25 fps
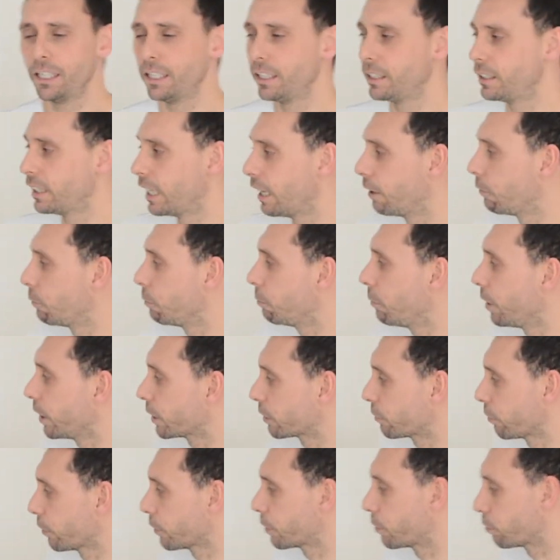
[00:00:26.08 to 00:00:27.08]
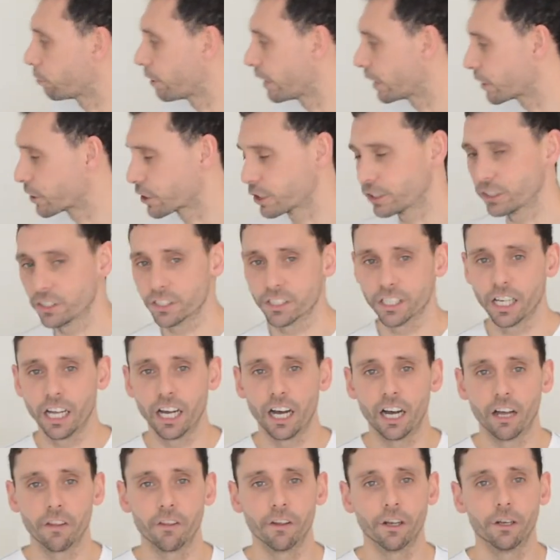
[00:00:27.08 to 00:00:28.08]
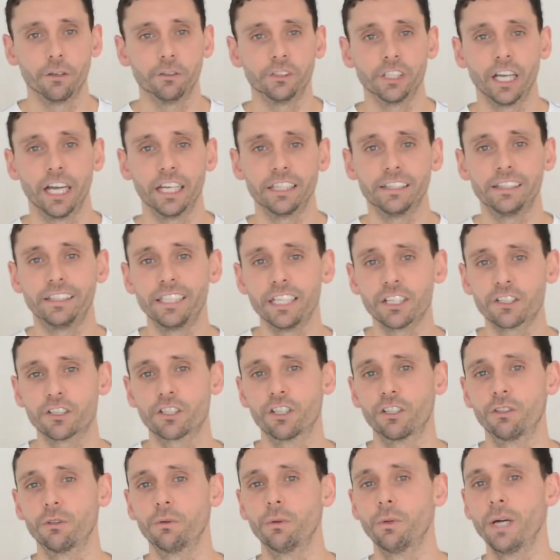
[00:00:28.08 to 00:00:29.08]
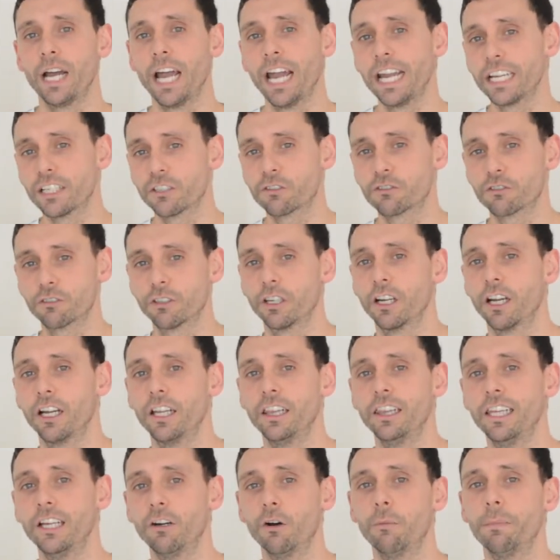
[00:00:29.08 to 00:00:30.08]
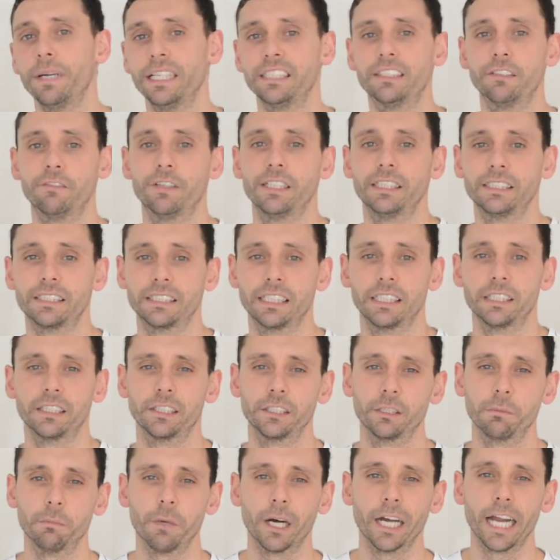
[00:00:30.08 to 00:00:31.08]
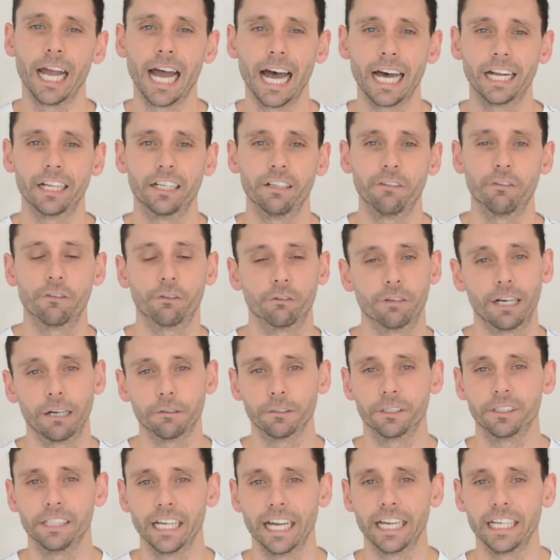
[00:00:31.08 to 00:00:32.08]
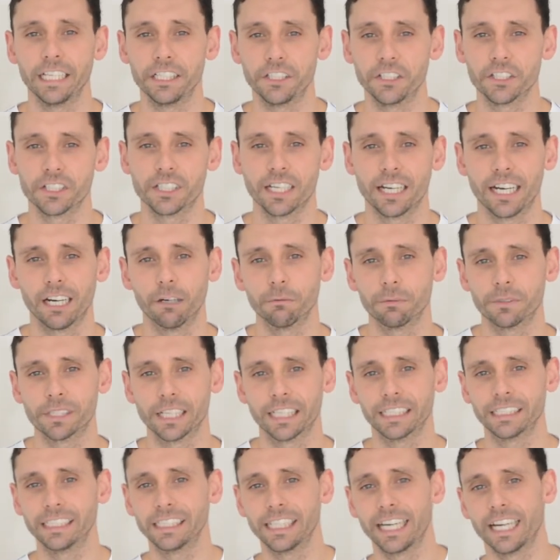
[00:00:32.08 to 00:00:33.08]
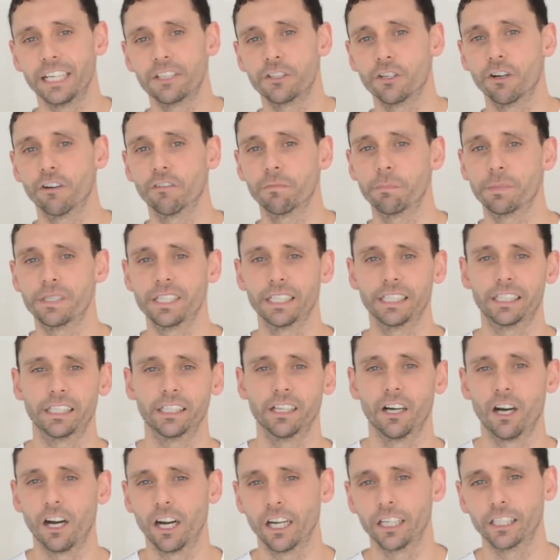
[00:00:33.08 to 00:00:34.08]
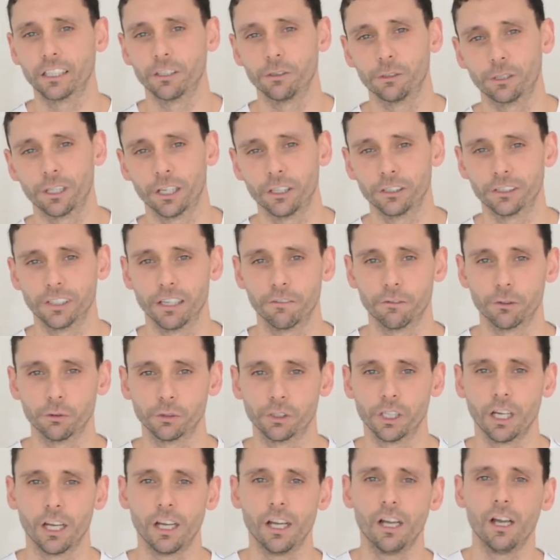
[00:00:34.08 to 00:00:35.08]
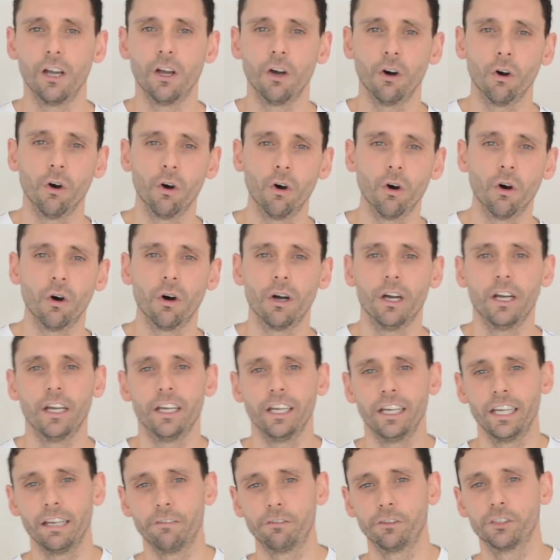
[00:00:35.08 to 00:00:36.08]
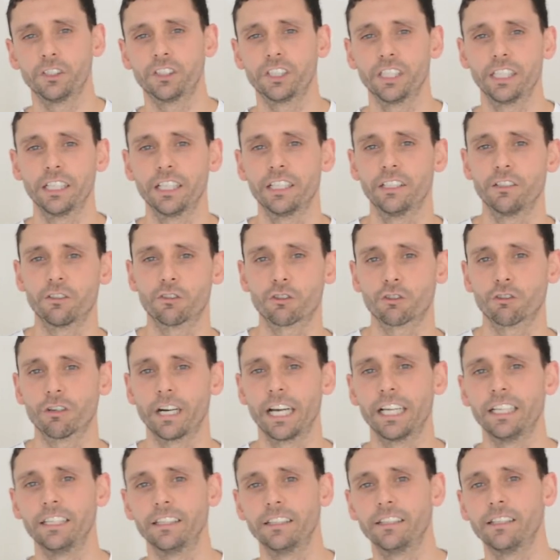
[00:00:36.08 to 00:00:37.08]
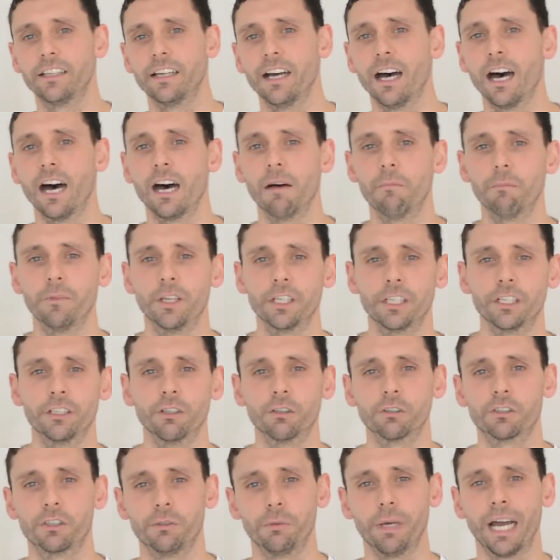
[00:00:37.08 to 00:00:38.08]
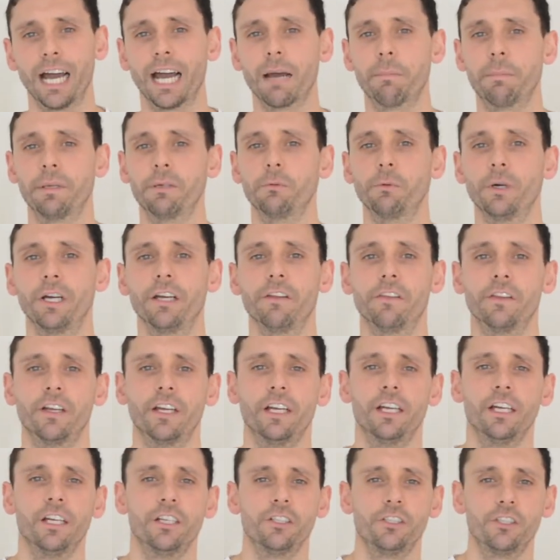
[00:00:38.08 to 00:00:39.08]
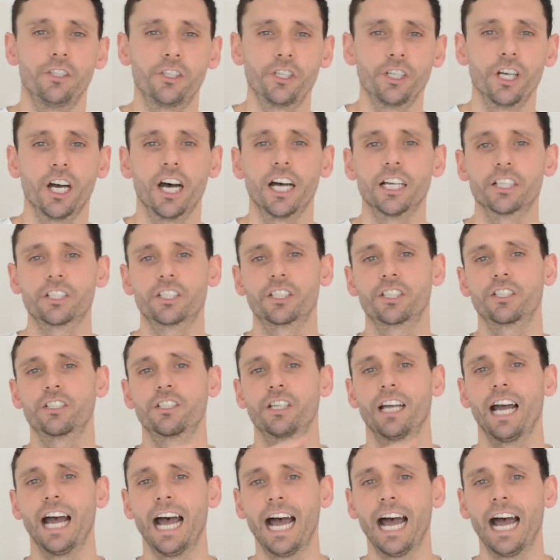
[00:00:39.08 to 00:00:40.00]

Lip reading: Now, micro-corrections are those additional extra little bits of insulin that you might add in throughout the day just to help take the edge off particular high glucose levels, or if you're seeing the trend that you're not too happy with, just